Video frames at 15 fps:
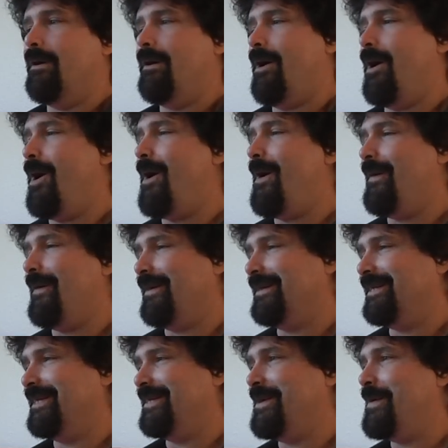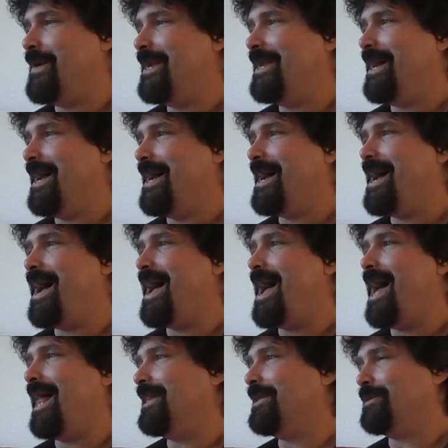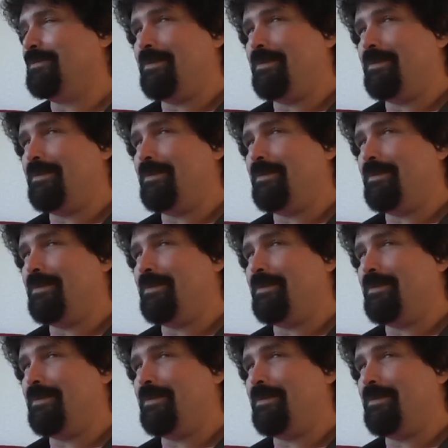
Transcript: Oh, you know what? There's